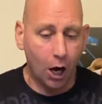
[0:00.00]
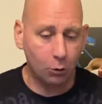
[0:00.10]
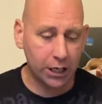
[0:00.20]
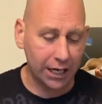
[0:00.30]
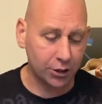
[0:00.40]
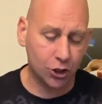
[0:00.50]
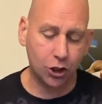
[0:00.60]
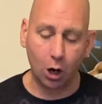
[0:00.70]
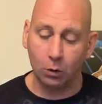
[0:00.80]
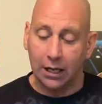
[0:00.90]
Okay,
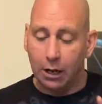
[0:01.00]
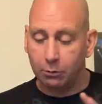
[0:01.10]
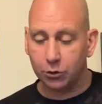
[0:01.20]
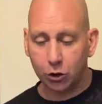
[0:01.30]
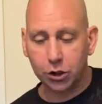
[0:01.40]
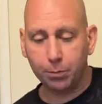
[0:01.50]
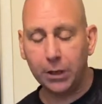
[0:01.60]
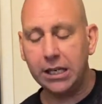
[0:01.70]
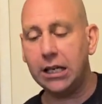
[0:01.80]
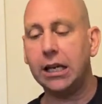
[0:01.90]
so just
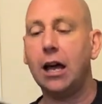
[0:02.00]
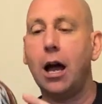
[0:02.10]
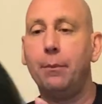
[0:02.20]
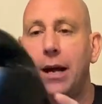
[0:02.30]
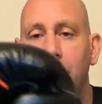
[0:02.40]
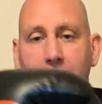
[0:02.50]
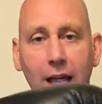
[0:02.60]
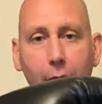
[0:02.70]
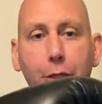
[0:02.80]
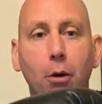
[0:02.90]
speaking about
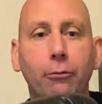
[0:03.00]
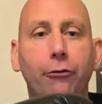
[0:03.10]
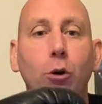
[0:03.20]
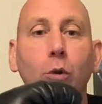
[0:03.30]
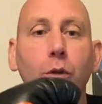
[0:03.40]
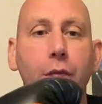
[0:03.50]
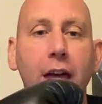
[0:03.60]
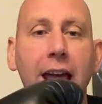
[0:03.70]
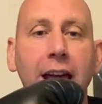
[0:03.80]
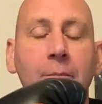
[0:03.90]
that thumbful
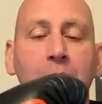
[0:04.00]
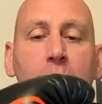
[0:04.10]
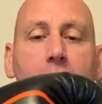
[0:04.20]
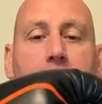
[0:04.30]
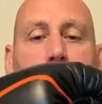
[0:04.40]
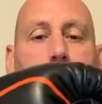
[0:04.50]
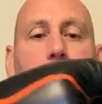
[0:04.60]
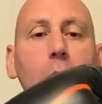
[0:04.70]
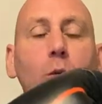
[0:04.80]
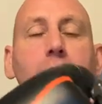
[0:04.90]
there, it's
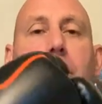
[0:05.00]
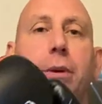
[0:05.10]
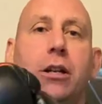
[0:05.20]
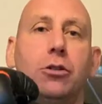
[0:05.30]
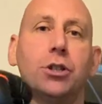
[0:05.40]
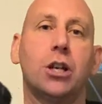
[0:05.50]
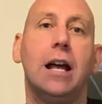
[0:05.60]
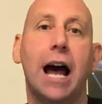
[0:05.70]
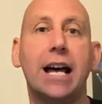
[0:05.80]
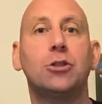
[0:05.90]
really weird because,
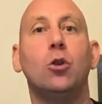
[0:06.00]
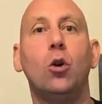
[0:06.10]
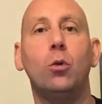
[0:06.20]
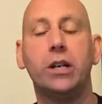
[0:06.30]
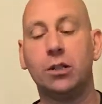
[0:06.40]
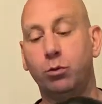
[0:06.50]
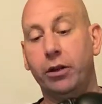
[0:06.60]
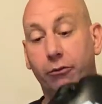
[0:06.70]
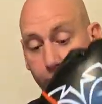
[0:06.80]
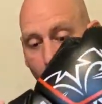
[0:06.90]
as always
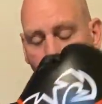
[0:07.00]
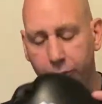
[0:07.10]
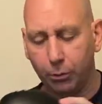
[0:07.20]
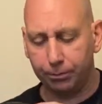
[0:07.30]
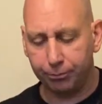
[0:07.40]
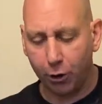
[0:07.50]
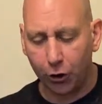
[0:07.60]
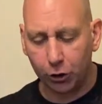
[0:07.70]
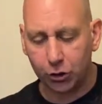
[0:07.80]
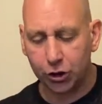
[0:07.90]
with rival
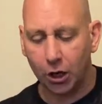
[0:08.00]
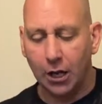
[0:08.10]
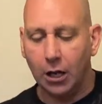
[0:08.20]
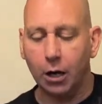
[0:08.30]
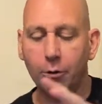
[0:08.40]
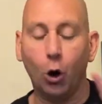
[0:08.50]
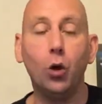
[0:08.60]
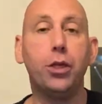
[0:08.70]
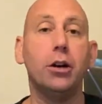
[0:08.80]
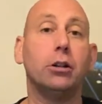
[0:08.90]
products,
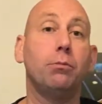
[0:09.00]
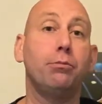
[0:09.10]
other